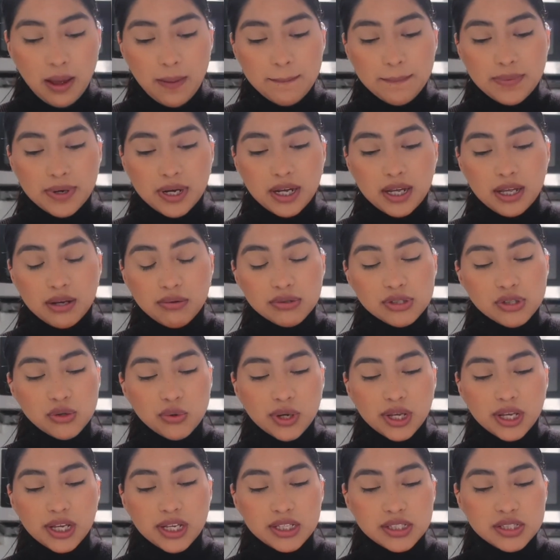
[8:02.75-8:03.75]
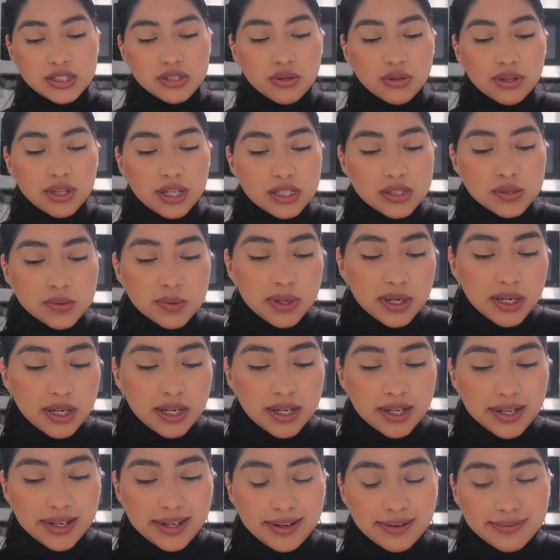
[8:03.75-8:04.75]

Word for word: But it was okay, so that's why